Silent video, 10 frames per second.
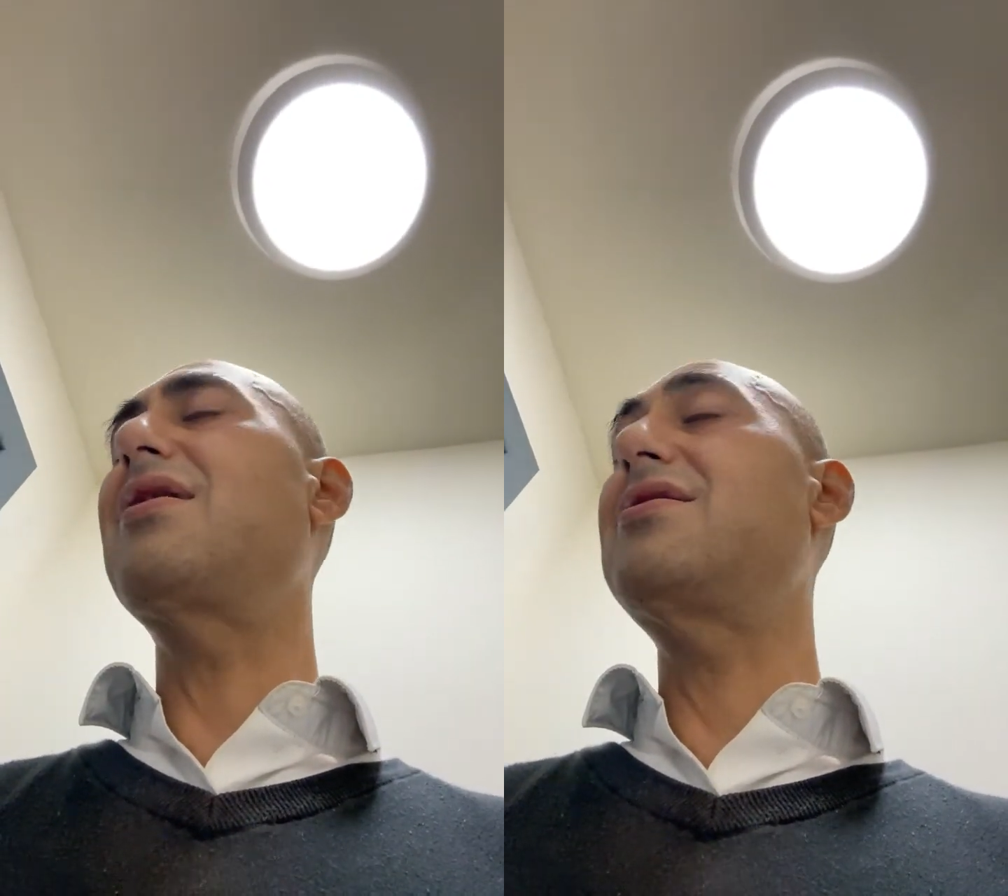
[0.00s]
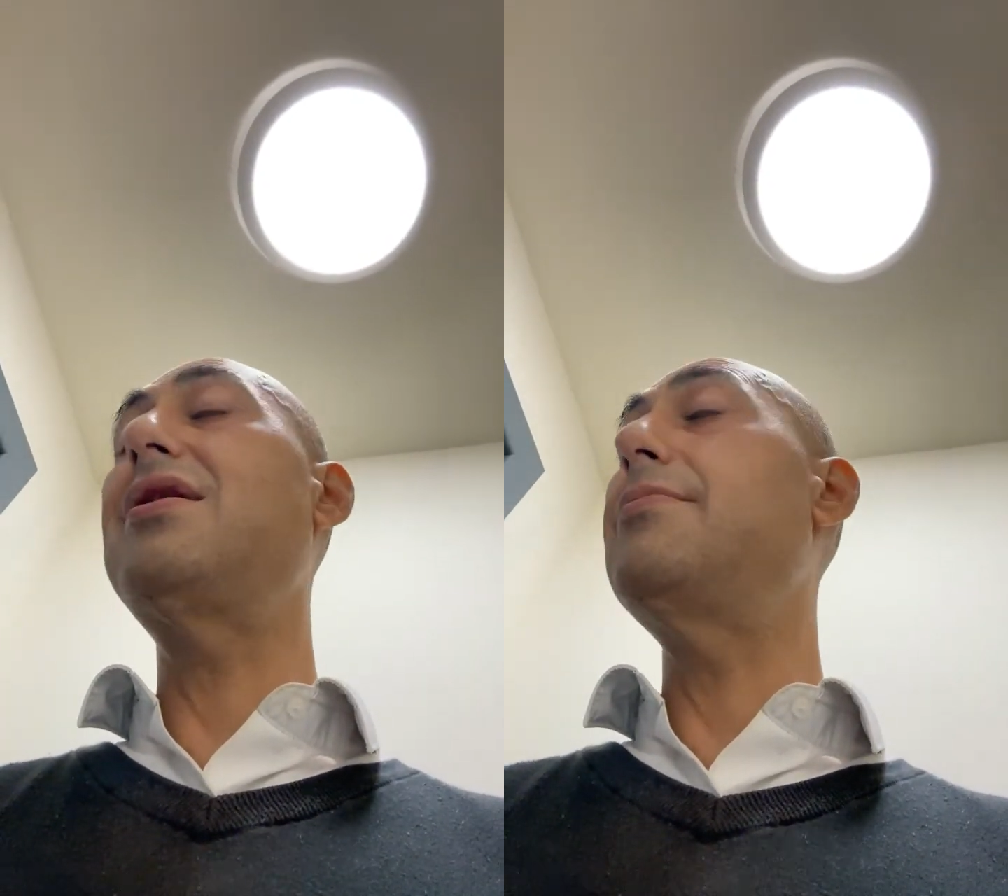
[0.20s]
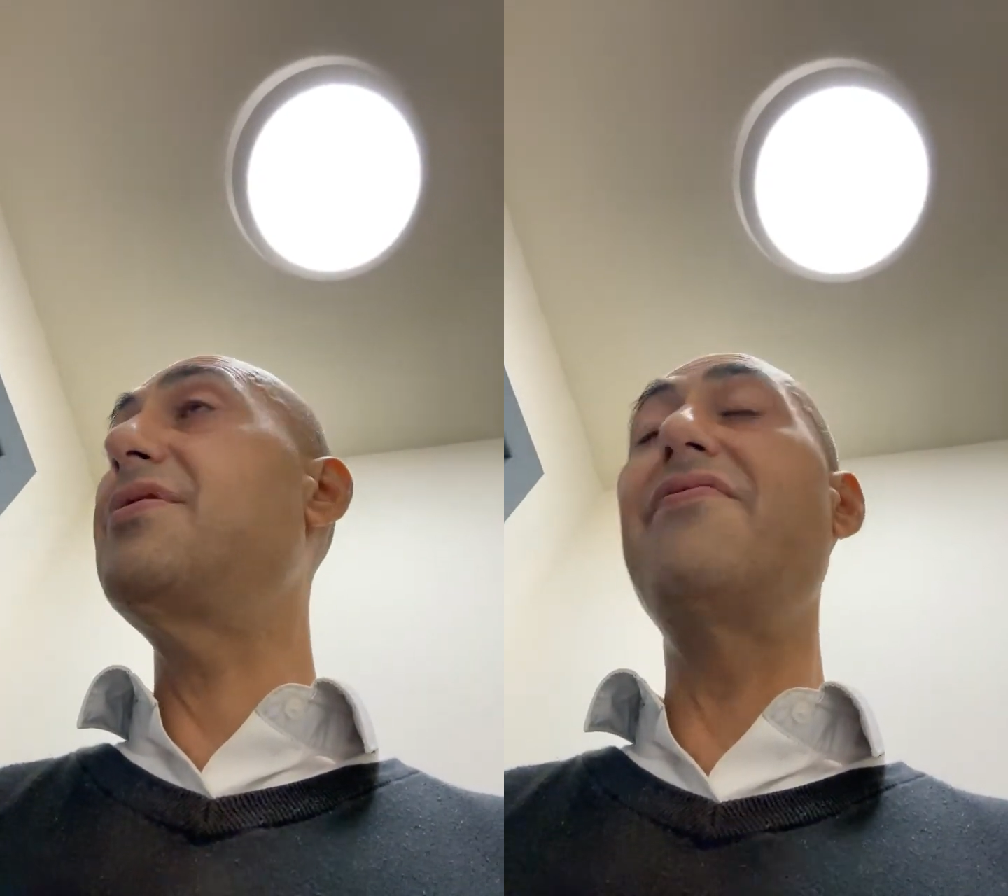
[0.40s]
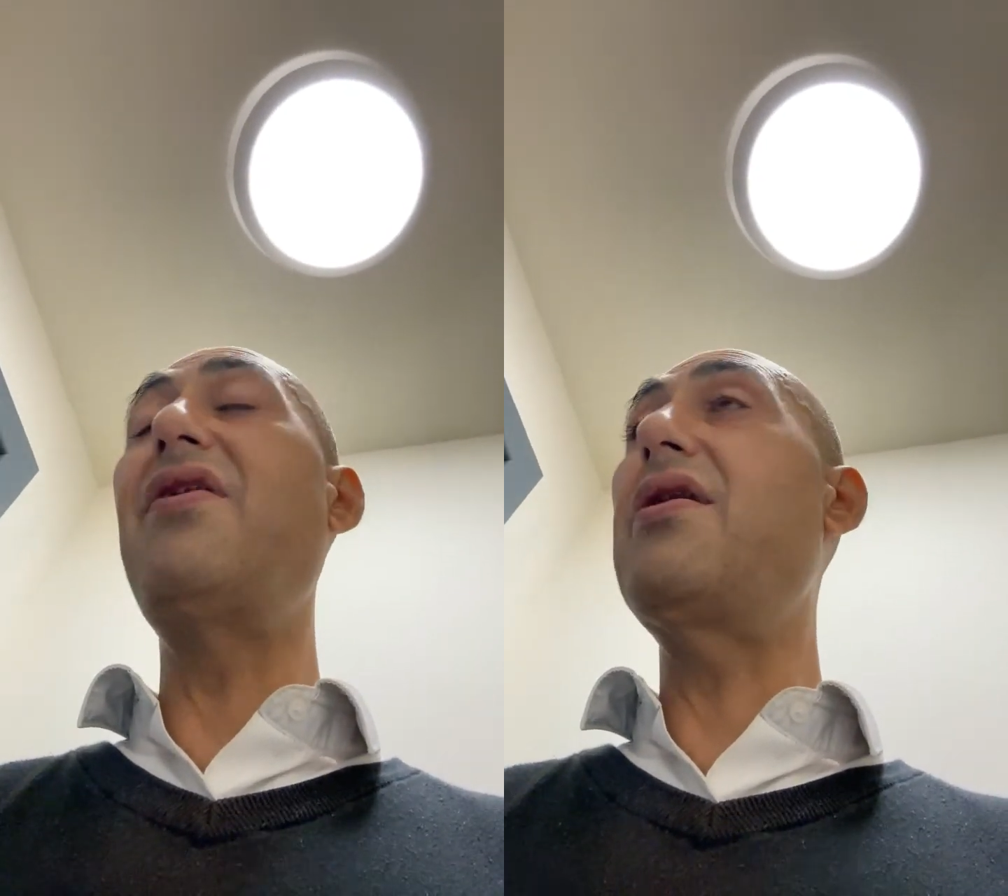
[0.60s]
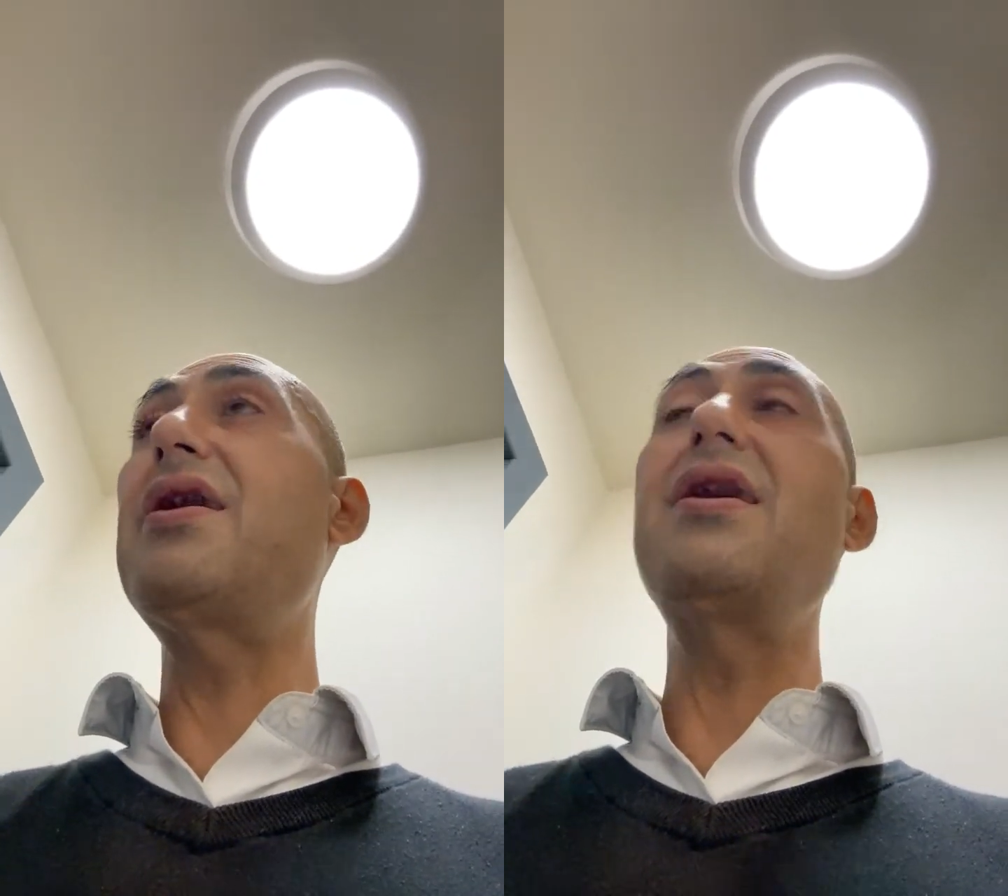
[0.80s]
that seems
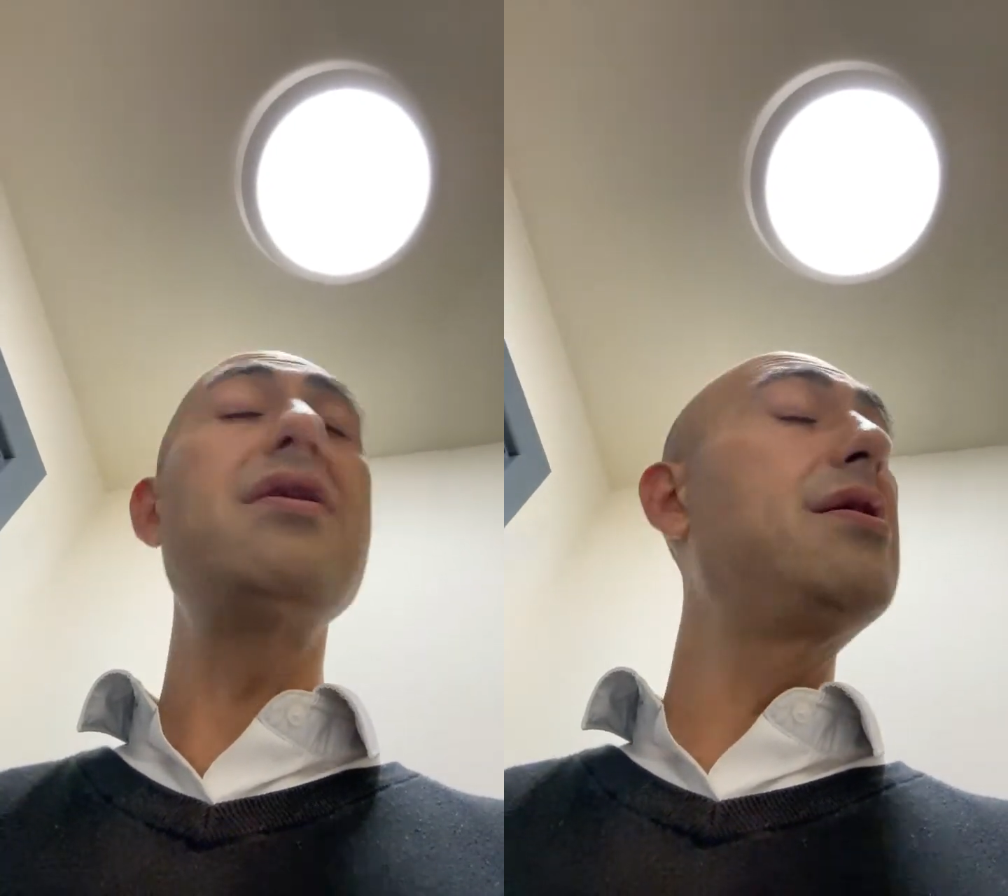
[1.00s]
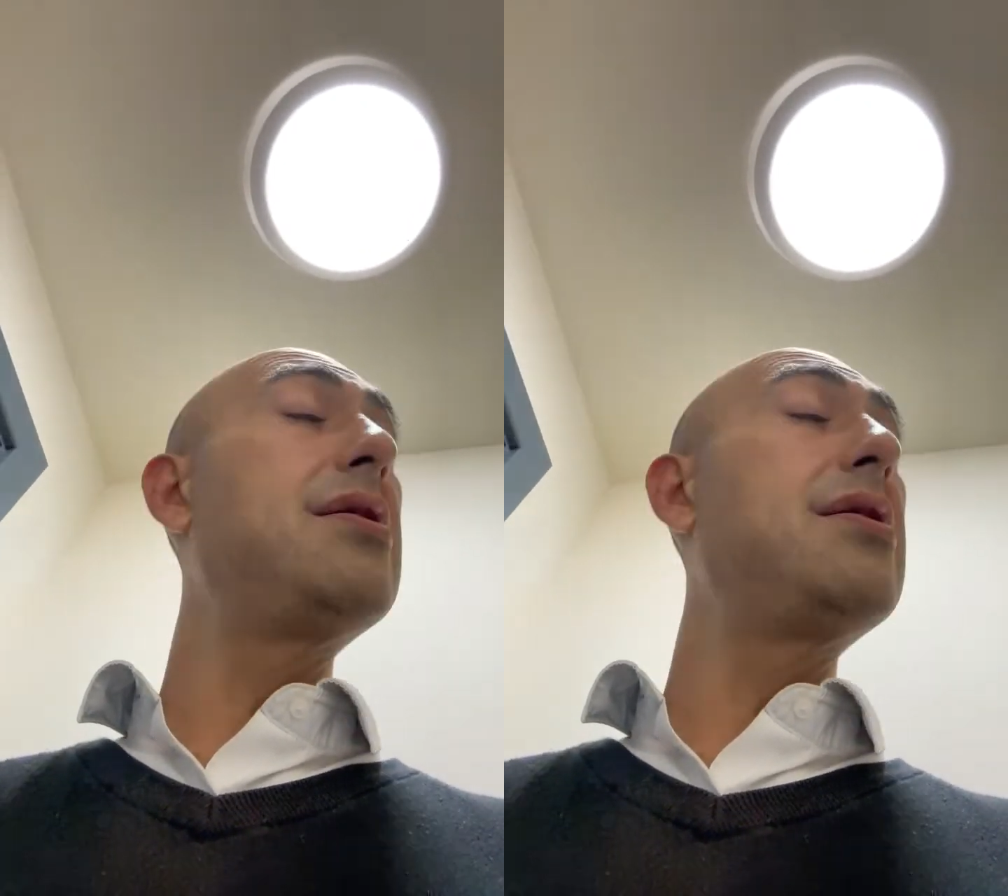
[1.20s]
very,